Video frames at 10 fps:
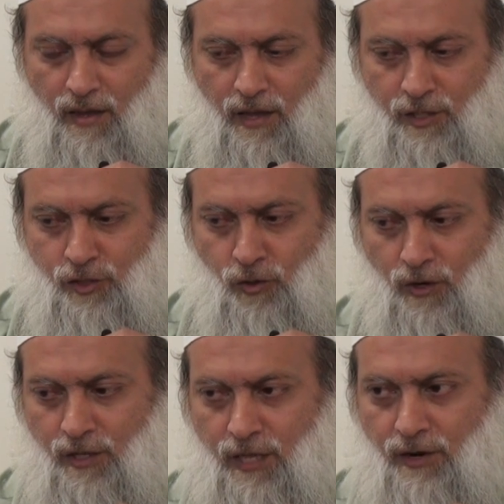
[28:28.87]
And
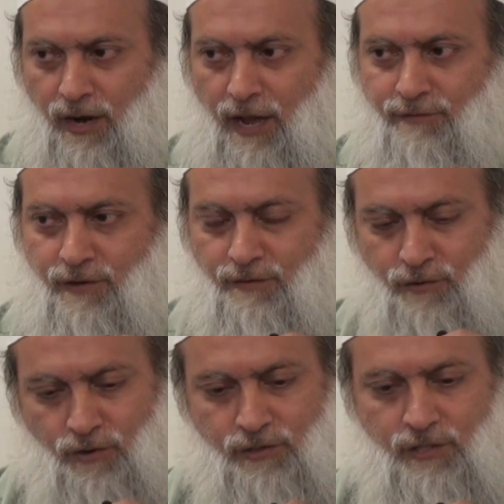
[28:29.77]
shortly thereafter,
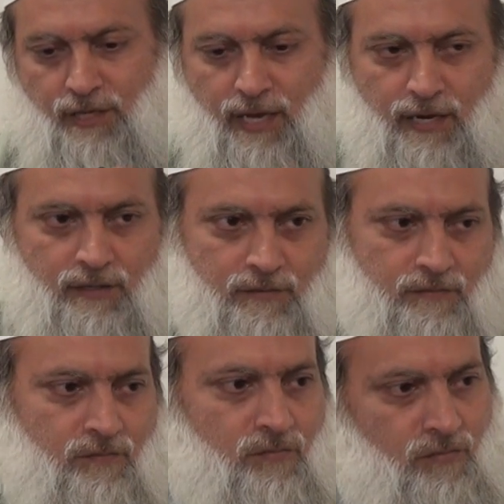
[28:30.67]
of course, again,
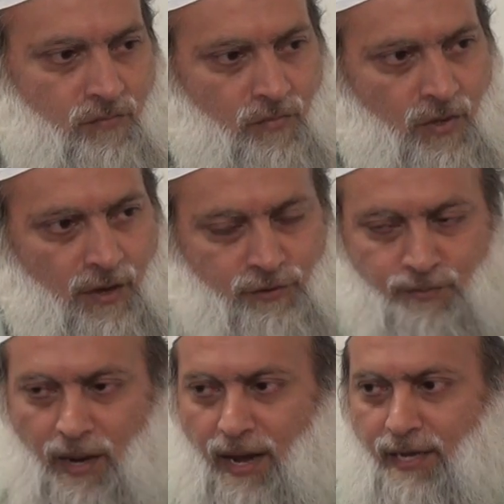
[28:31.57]
you have
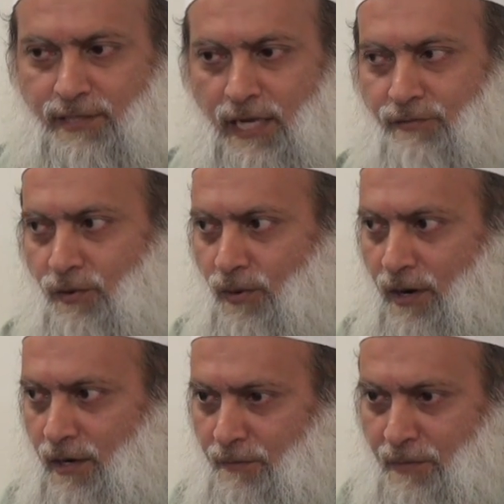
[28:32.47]
spies
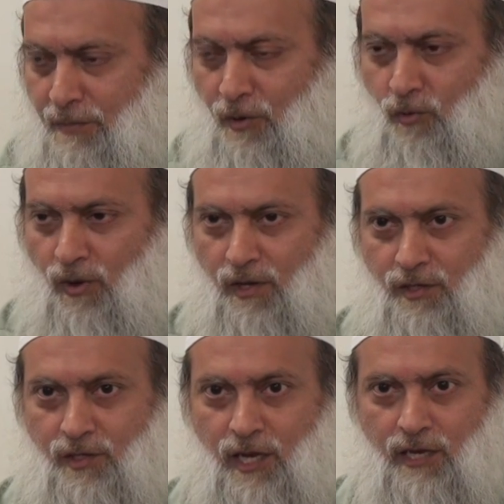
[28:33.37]
everywhere and people
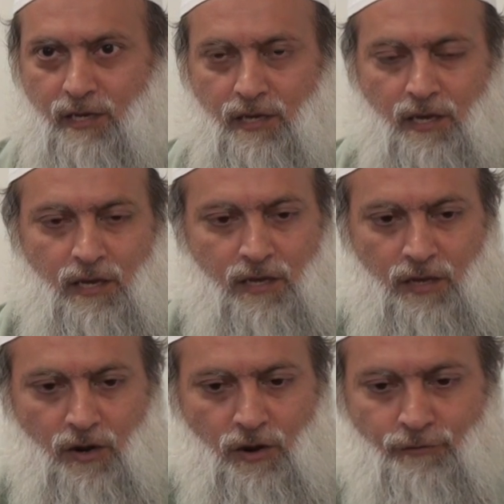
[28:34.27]
willing to take,
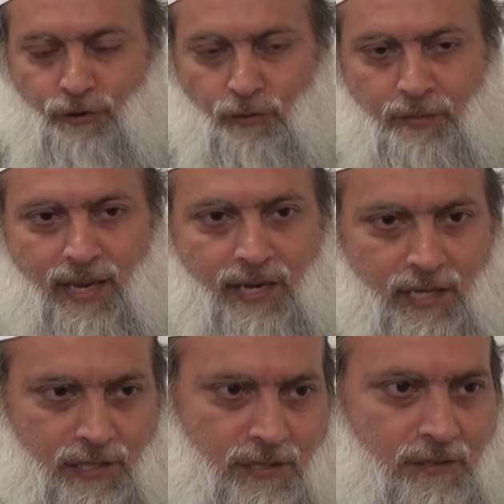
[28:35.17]
you know, a few
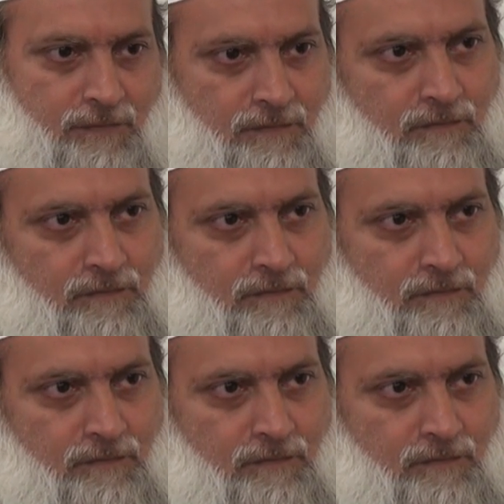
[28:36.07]
pennies